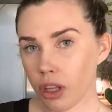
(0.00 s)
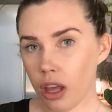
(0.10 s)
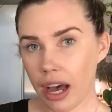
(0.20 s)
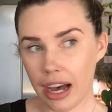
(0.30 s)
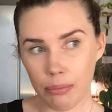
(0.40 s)

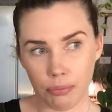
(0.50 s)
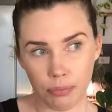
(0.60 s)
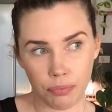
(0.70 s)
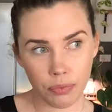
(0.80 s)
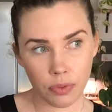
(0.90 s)

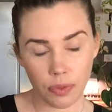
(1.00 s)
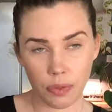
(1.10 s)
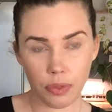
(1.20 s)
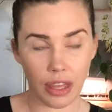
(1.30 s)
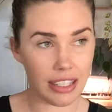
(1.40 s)

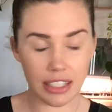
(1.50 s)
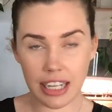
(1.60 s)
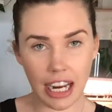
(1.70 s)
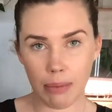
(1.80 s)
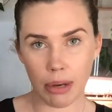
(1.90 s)
they didn't
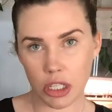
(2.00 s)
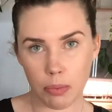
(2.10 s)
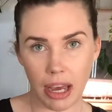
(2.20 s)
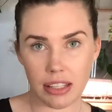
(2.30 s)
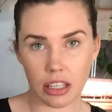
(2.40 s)
take up much
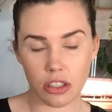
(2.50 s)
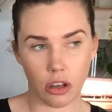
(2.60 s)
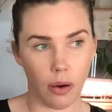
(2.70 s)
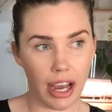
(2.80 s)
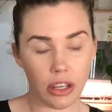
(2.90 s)
space, and so
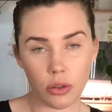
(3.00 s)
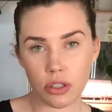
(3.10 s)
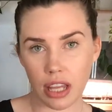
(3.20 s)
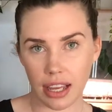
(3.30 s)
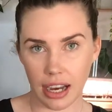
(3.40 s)
I used
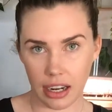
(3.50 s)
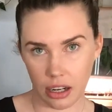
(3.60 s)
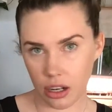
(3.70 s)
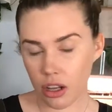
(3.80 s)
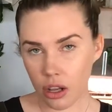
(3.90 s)
that garden
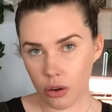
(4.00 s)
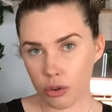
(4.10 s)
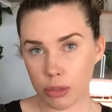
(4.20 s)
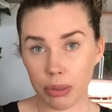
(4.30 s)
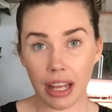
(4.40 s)

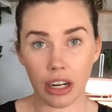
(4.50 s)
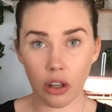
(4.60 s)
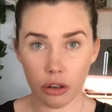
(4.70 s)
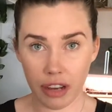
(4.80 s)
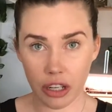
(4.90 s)
to plant a lot
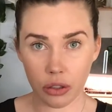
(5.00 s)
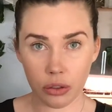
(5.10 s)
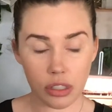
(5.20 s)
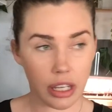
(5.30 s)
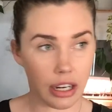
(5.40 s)
of
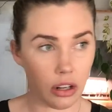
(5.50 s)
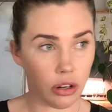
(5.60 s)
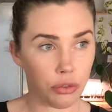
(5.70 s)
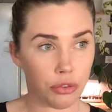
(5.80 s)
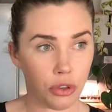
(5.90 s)
annuals and a lot
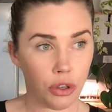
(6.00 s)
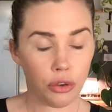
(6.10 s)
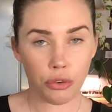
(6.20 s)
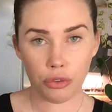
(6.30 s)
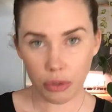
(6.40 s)
of
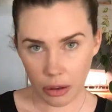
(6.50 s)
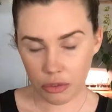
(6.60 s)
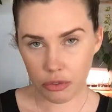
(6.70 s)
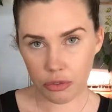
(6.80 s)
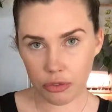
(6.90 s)

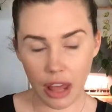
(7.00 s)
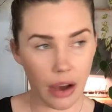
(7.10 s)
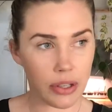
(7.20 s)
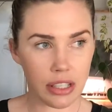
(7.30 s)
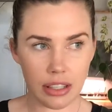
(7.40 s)

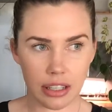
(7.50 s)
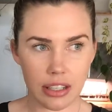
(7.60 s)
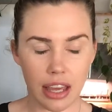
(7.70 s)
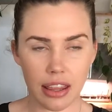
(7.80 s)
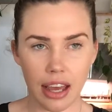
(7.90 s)
flowers and things
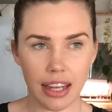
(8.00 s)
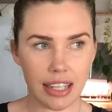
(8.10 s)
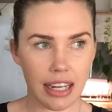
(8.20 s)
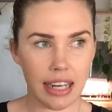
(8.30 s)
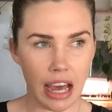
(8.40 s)
like that.
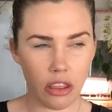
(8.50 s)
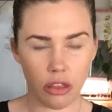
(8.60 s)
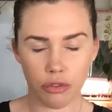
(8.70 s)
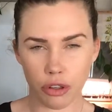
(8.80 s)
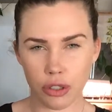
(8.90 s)
And now that the
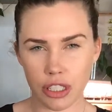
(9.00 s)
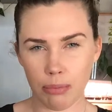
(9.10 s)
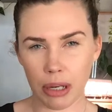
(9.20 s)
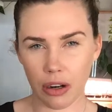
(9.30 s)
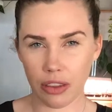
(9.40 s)
fruit trees are
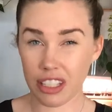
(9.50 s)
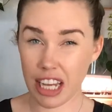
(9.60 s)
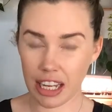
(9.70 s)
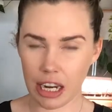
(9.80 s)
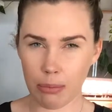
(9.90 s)
bigger and they're
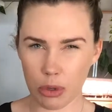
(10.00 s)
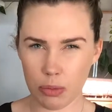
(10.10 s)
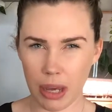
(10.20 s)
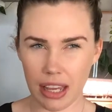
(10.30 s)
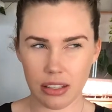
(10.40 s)
taking up more
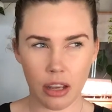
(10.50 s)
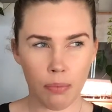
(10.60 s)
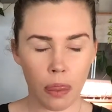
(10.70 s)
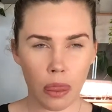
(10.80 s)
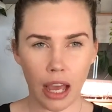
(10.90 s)
space,
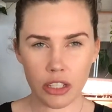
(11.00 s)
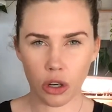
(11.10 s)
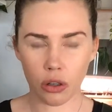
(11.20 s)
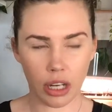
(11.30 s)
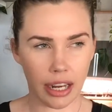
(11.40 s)
I
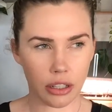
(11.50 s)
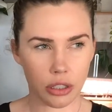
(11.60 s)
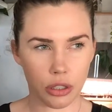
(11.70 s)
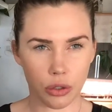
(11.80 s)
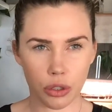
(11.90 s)
don't like
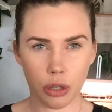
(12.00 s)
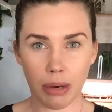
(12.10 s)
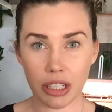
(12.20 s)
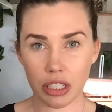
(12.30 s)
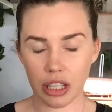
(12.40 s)
to do too
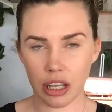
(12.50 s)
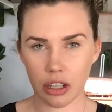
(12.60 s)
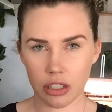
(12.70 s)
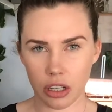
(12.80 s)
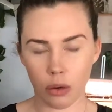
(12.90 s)
much in
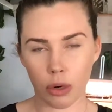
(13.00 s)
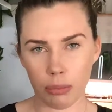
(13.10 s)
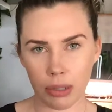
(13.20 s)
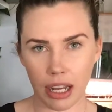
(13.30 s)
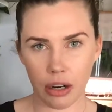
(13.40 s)
there because I don't
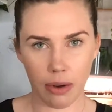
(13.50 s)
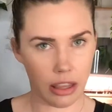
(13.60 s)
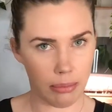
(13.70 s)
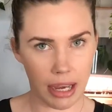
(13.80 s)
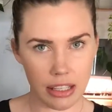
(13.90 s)
want to plant
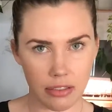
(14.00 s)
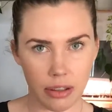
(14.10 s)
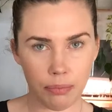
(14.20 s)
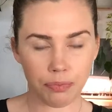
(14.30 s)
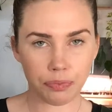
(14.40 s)
around the base of
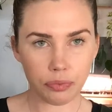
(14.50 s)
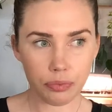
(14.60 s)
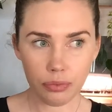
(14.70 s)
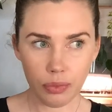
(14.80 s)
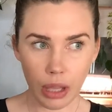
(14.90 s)
them.
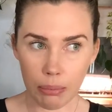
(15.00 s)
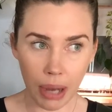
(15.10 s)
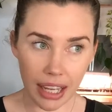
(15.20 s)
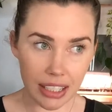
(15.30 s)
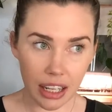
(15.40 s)

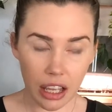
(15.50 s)
But